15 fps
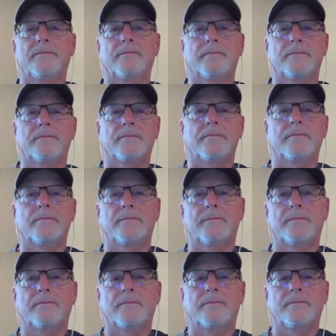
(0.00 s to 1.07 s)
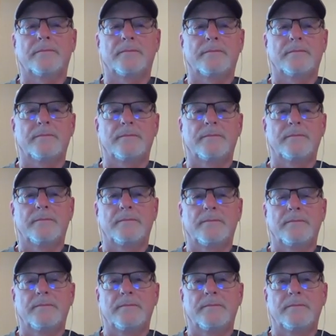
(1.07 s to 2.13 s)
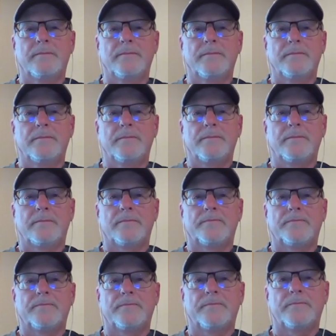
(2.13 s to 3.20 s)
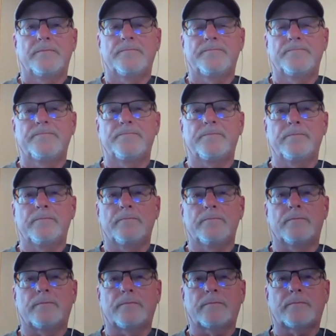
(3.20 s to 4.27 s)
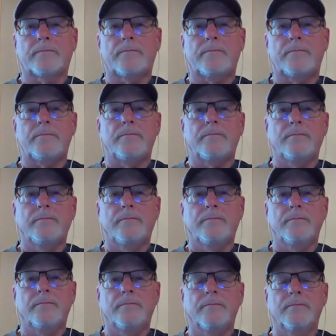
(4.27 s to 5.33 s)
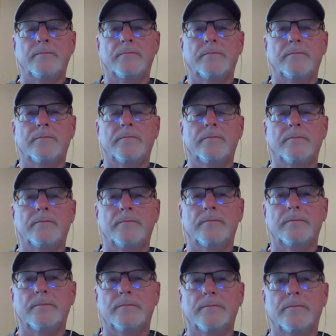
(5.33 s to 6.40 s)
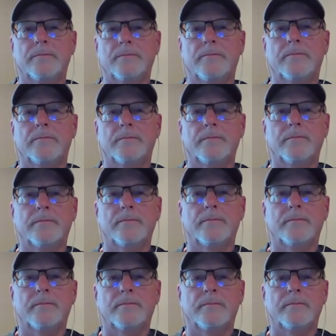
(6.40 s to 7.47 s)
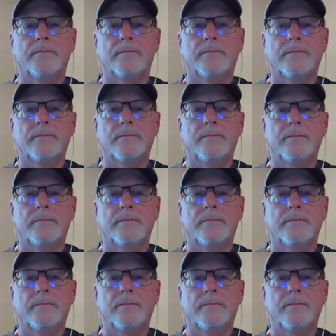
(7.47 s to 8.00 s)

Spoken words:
This person isn't speaking.